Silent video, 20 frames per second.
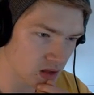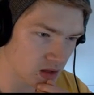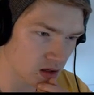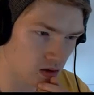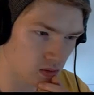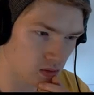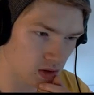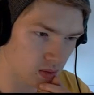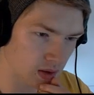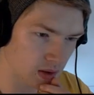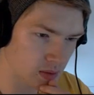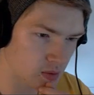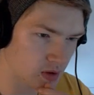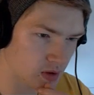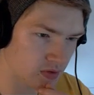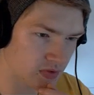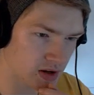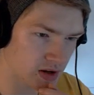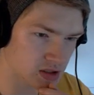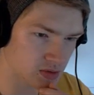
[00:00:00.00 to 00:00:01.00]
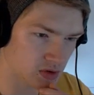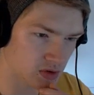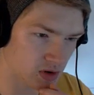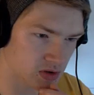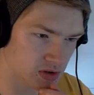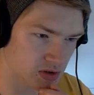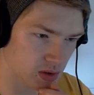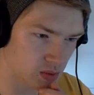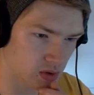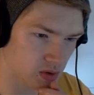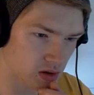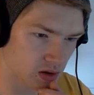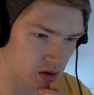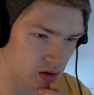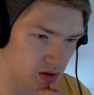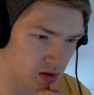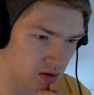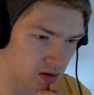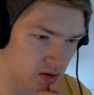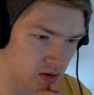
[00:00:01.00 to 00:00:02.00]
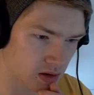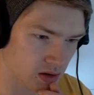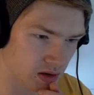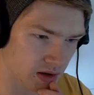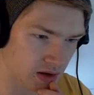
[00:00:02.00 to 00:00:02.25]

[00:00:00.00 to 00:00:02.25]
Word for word: Well, maybe we can find some construct work and